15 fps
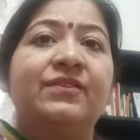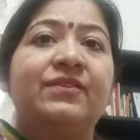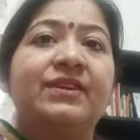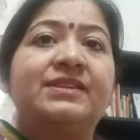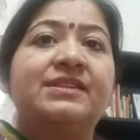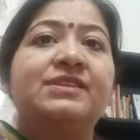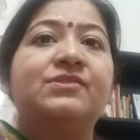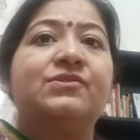
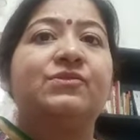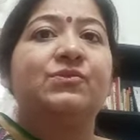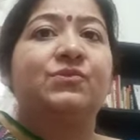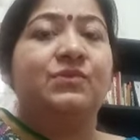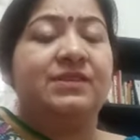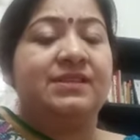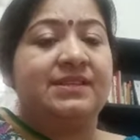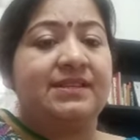written
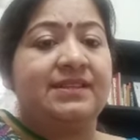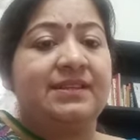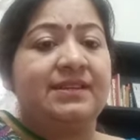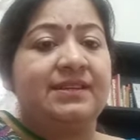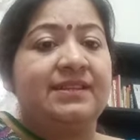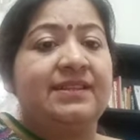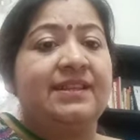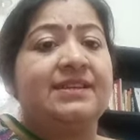rules
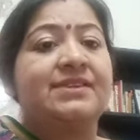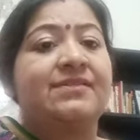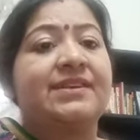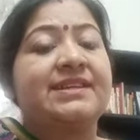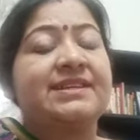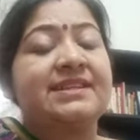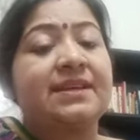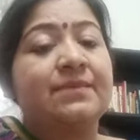that are
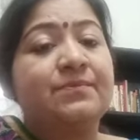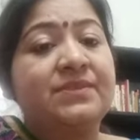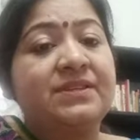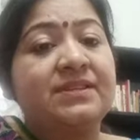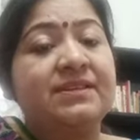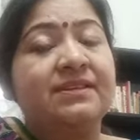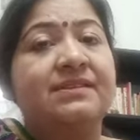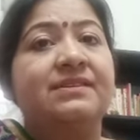
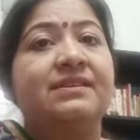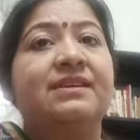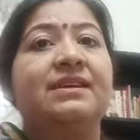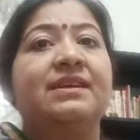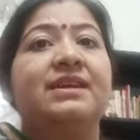accepted